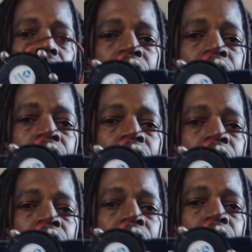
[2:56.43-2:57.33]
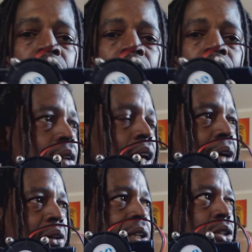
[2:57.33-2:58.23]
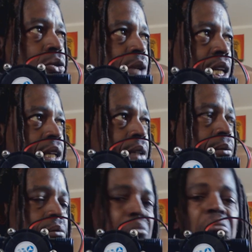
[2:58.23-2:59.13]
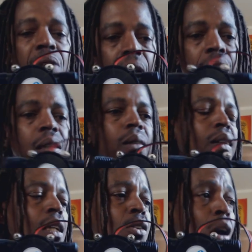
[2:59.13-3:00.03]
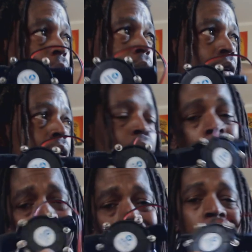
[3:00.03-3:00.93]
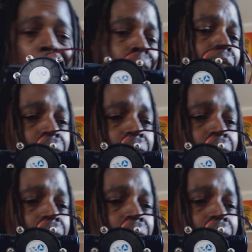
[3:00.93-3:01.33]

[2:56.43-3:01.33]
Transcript: service area you need. Okay. So I'm looking at